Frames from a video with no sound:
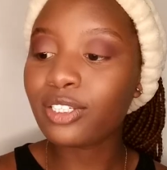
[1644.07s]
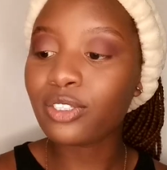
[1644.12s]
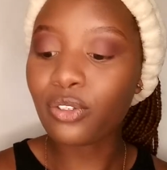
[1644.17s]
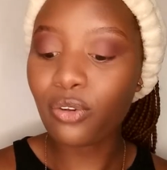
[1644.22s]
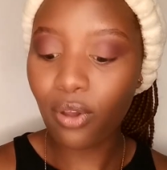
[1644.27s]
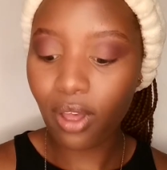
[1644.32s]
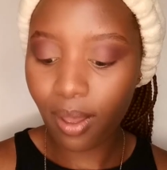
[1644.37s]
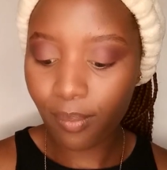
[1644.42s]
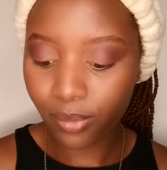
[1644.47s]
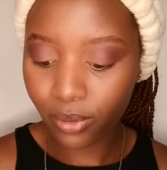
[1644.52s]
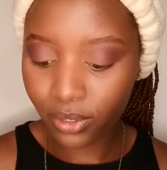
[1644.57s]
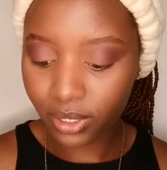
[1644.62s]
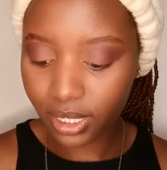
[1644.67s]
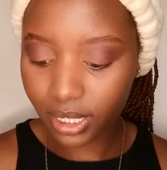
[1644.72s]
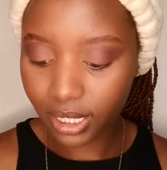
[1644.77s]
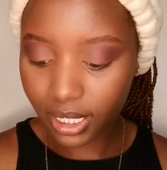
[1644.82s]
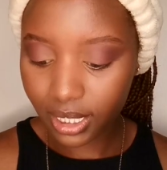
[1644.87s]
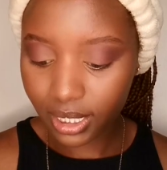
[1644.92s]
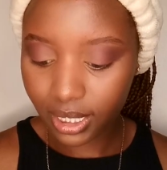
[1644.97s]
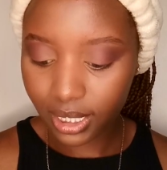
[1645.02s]
So I'm
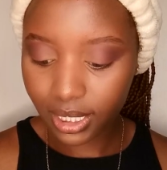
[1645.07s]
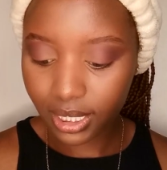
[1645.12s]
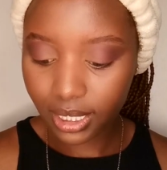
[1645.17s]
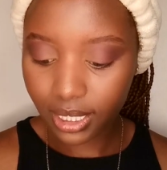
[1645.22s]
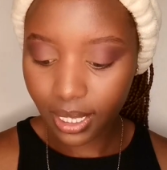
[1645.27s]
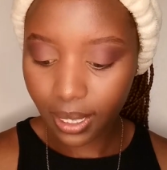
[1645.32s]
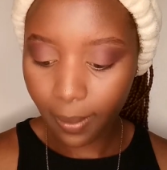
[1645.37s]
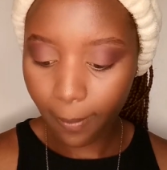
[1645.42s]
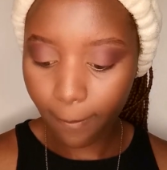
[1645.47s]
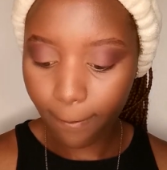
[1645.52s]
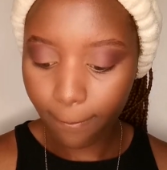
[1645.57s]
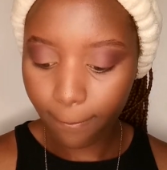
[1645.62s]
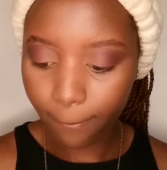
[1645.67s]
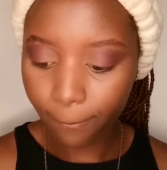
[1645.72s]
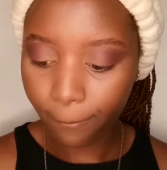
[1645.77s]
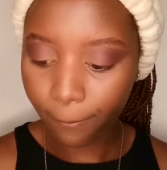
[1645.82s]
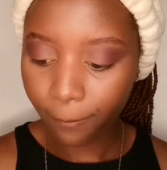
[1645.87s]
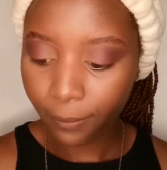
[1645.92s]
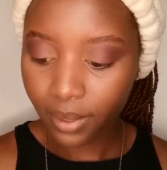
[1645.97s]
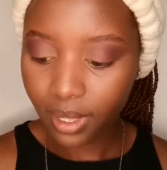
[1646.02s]
using this
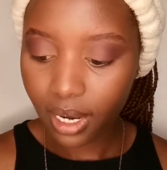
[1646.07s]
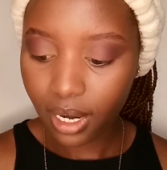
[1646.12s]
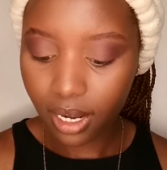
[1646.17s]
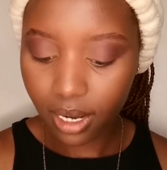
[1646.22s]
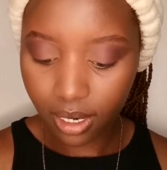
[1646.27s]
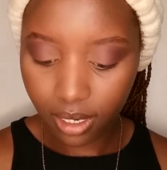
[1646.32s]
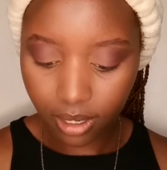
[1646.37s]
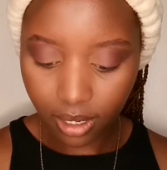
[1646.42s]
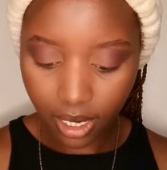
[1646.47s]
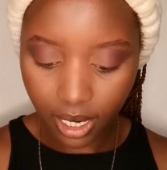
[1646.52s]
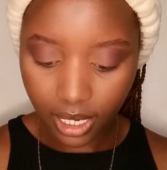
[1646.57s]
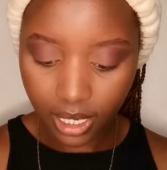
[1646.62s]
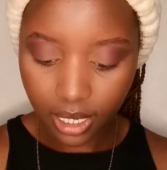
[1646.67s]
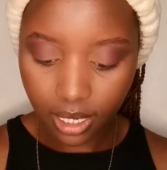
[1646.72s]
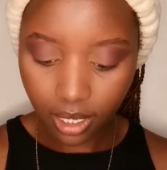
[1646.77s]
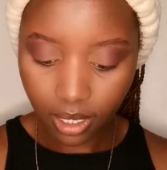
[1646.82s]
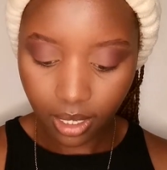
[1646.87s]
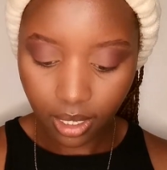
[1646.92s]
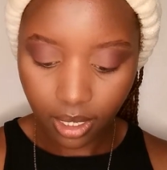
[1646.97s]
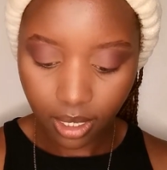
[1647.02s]

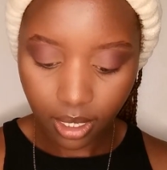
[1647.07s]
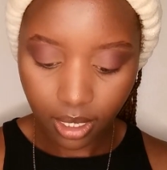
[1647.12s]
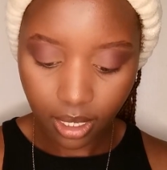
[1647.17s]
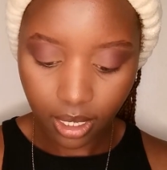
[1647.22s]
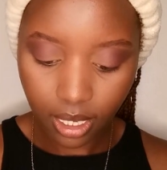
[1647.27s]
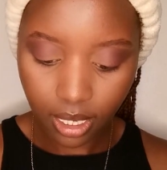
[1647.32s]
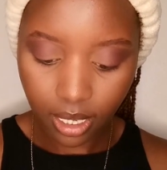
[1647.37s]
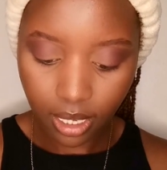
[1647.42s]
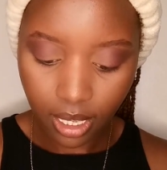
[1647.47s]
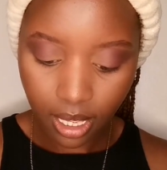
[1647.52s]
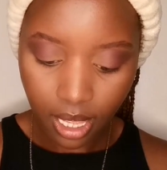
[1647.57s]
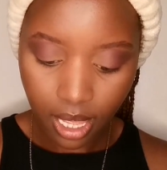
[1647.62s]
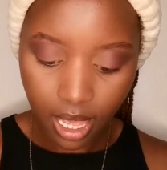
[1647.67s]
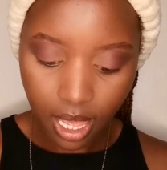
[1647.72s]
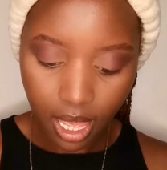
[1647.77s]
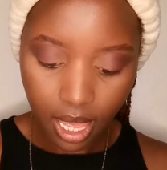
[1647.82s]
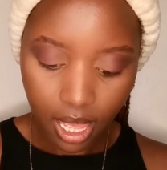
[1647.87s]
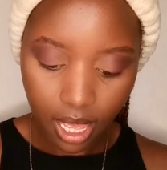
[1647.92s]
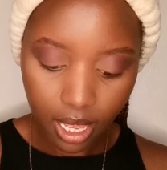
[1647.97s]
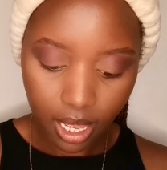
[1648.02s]
red
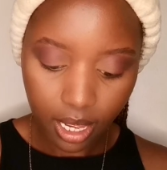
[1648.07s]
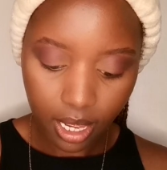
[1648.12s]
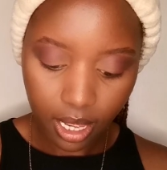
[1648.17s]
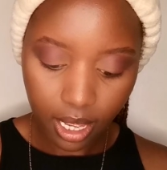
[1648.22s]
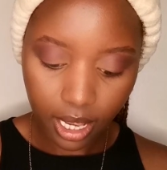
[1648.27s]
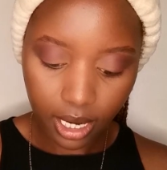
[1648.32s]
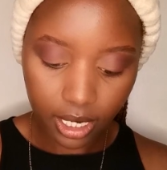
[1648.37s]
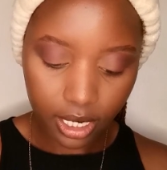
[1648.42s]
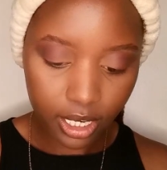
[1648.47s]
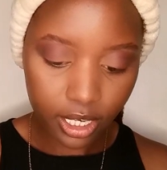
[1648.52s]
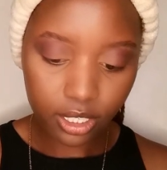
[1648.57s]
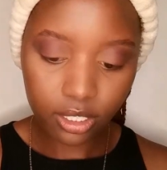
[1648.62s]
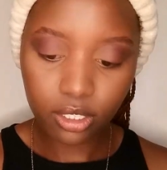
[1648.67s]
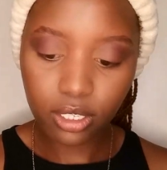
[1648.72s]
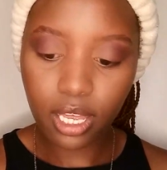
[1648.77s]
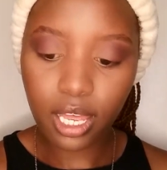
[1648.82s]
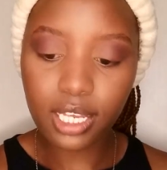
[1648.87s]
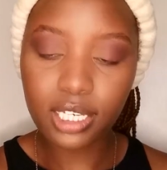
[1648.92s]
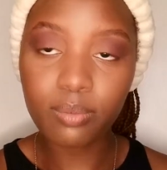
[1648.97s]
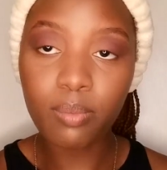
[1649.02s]
color
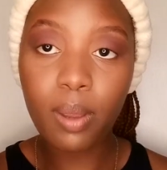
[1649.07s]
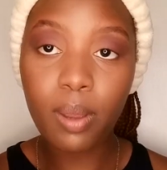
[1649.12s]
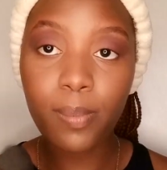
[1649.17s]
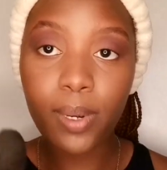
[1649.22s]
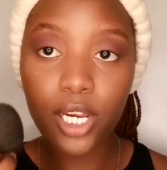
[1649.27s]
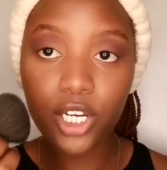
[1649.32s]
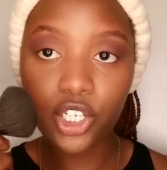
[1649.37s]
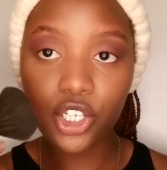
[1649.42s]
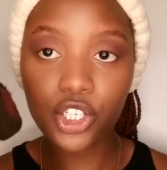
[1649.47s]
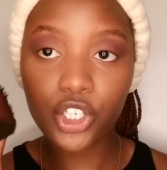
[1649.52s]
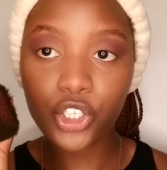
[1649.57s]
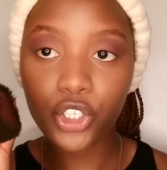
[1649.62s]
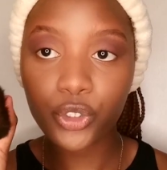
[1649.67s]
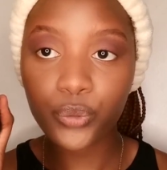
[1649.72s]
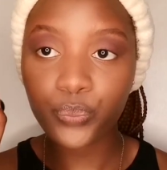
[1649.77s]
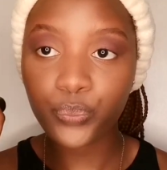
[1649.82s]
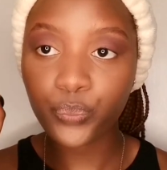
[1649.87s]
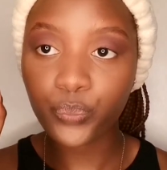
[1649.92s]
as my blush.